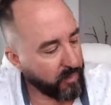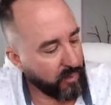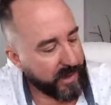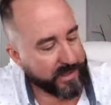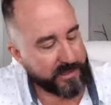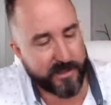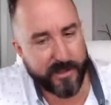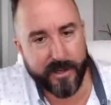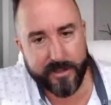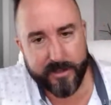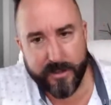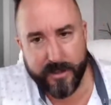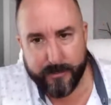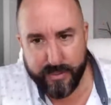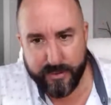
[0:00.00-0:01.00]
right side
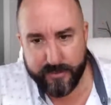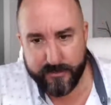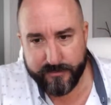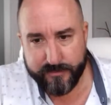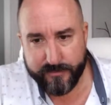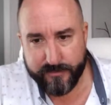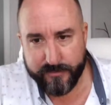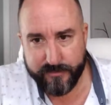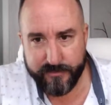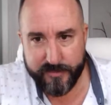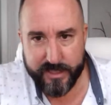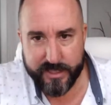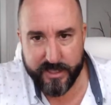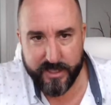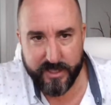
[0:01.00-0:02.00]
up.
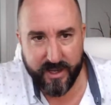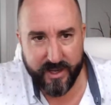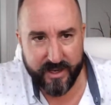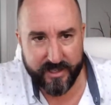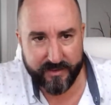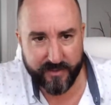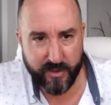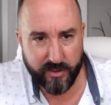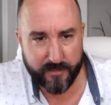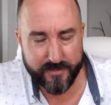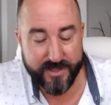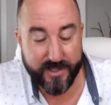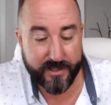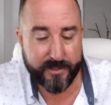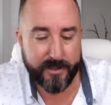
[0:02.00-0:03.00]
It's a 9 if you're
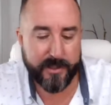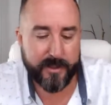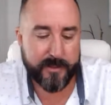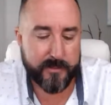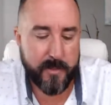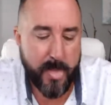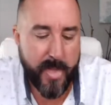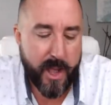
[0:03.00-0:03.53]
upside down.